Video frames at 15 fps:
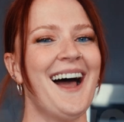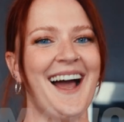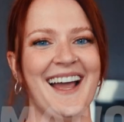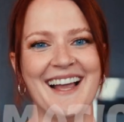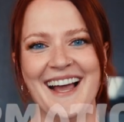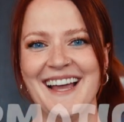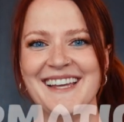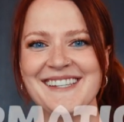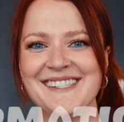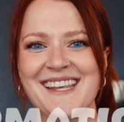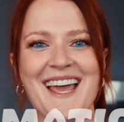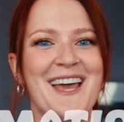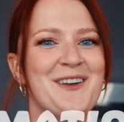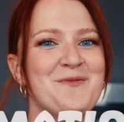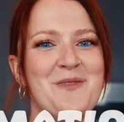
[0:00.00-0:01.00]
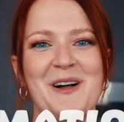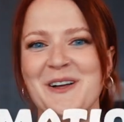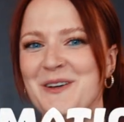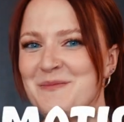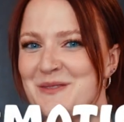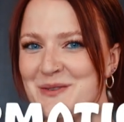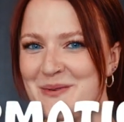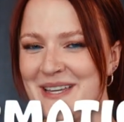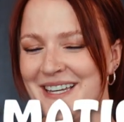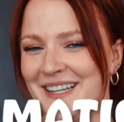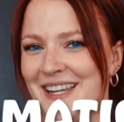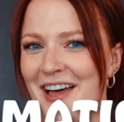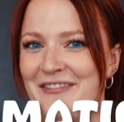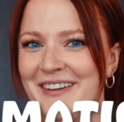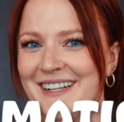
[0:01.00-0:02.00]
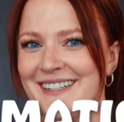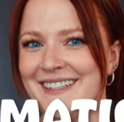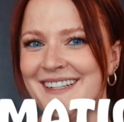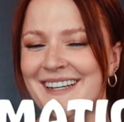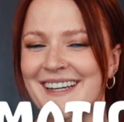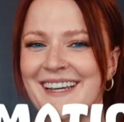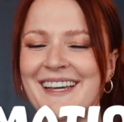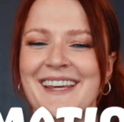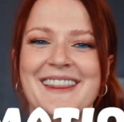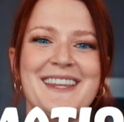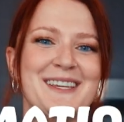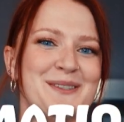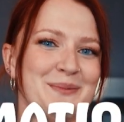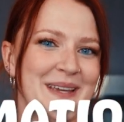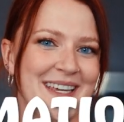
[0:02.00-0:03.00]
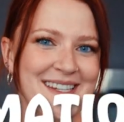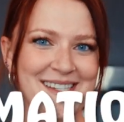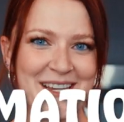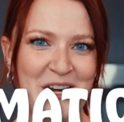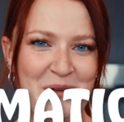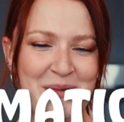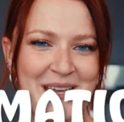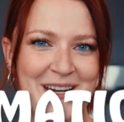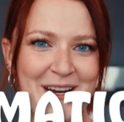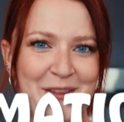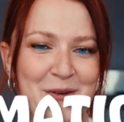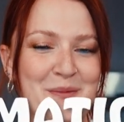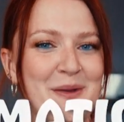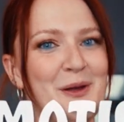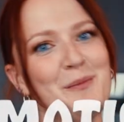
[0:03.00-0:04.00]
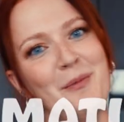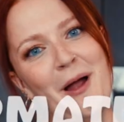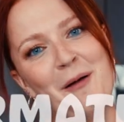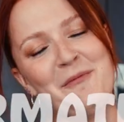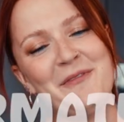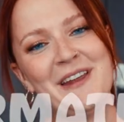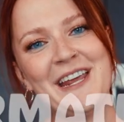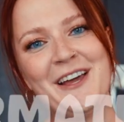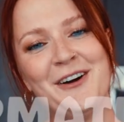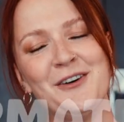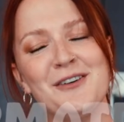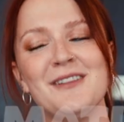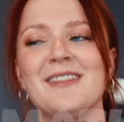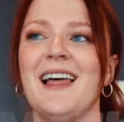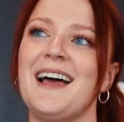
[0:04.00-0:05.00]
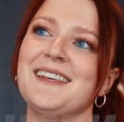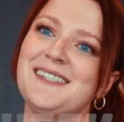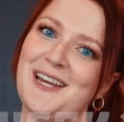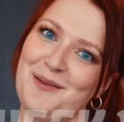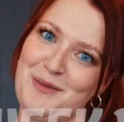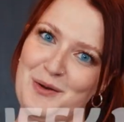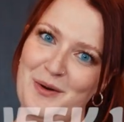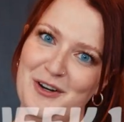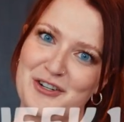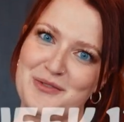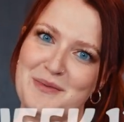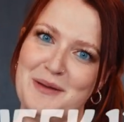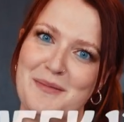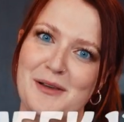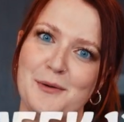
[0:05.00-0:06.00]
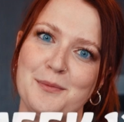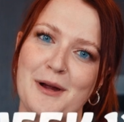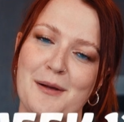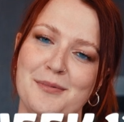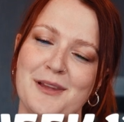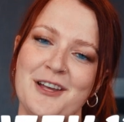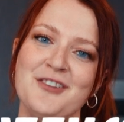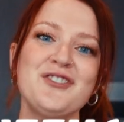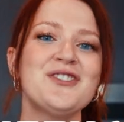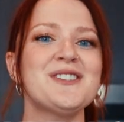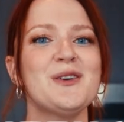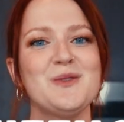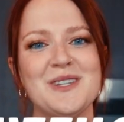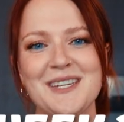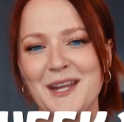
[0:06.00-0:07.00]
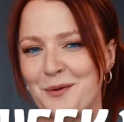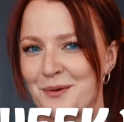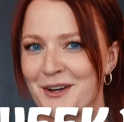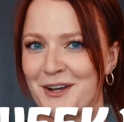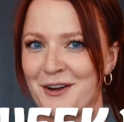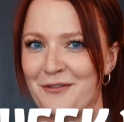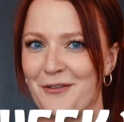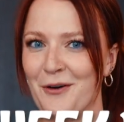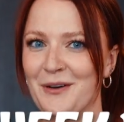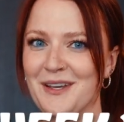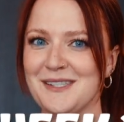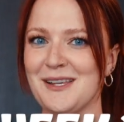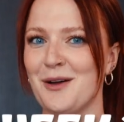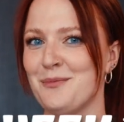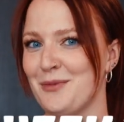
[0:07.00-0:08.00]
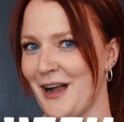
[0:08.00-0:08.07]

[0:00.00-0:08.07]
Hi guys, and welcome to week 11. This week is going to be another meal prep video. Last time you watched me meal prep lunch, so today we're going to focus on